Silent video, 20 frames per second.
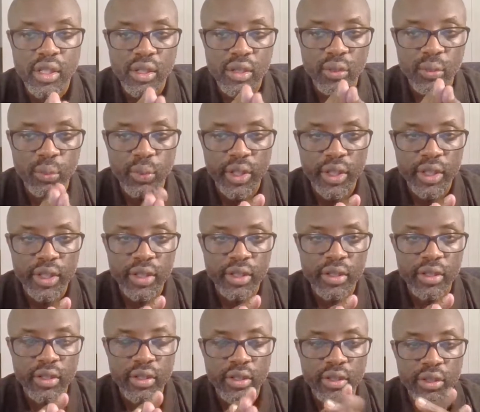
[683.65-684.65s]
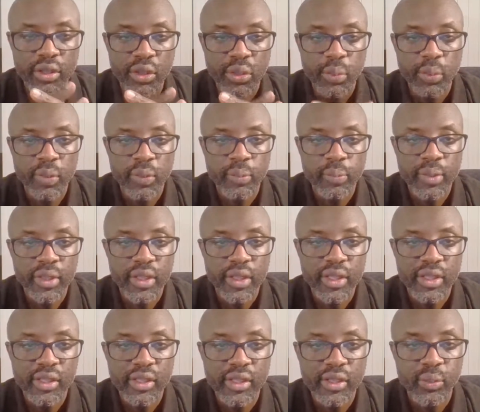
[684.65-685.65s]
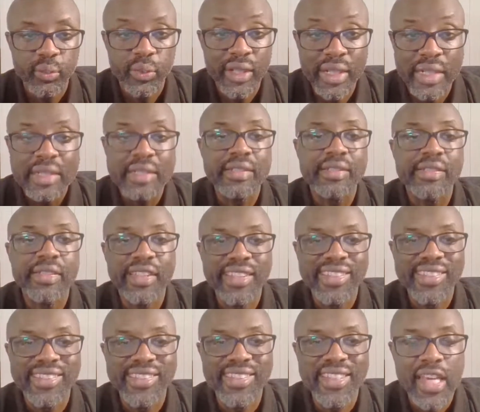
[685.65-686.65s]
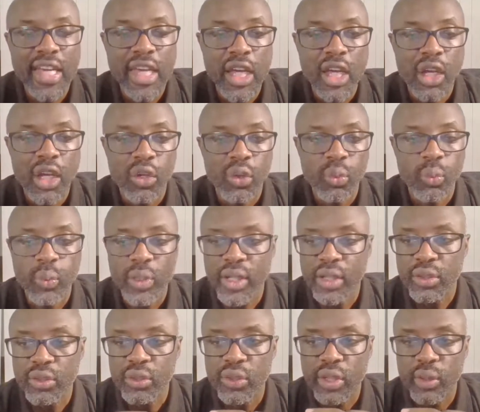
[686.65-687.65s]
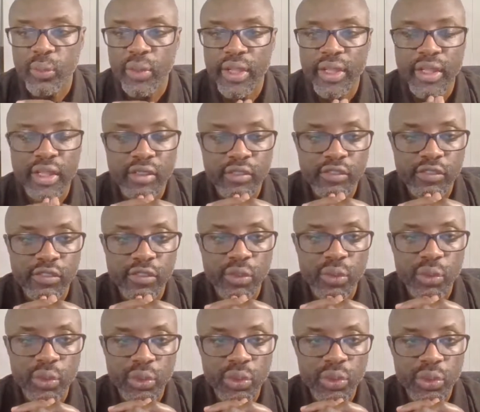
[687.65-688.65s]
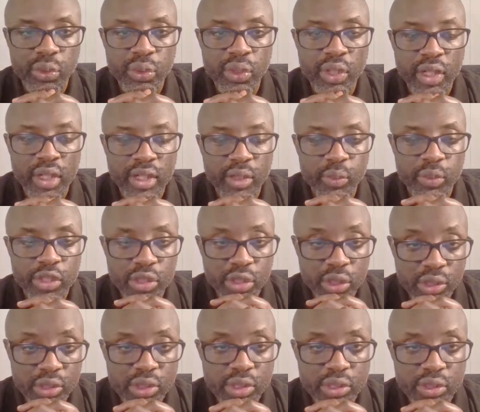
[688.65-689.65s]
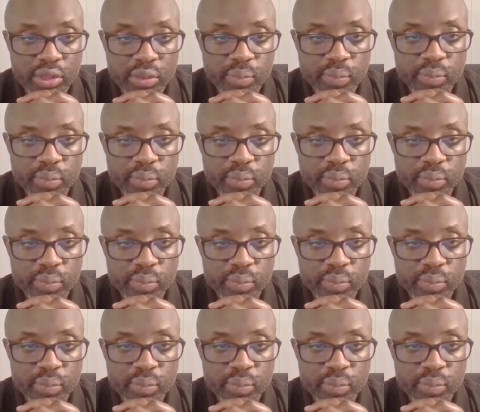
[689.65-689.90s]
where you will be relaxing while you are waiting for your results.